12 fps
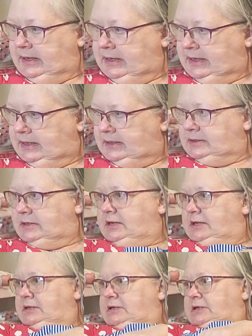And
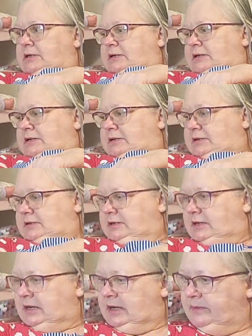
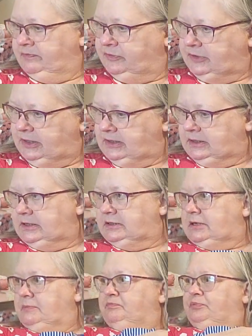I'm
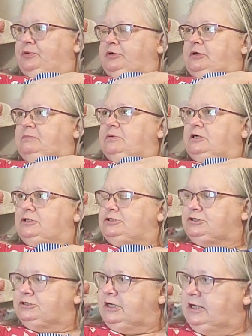thinking I'm pretty
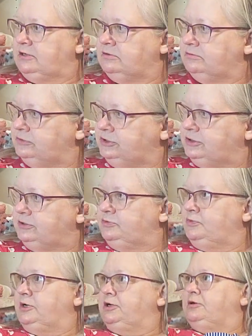much down to
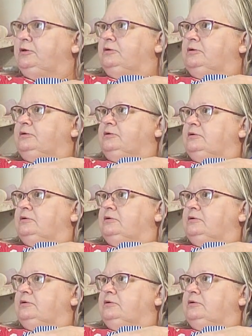where,